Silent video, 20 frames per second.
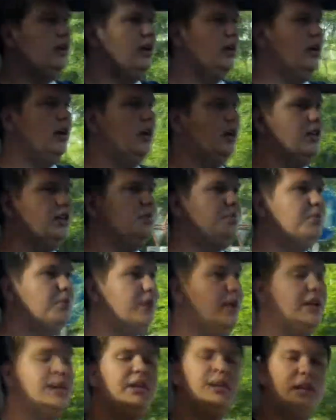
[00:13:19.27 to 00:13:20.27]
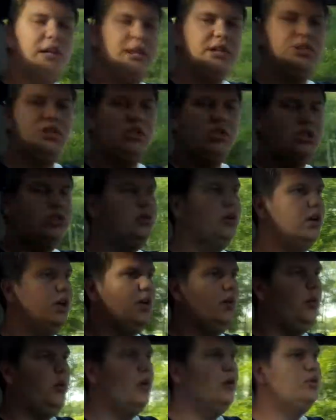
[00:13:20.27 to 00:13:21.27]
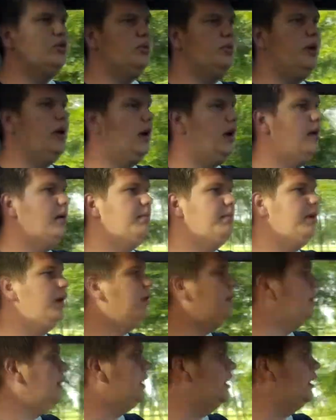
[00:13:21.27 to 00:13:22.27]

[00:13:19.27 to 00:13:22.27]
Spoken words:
to put 18-inch wheels below my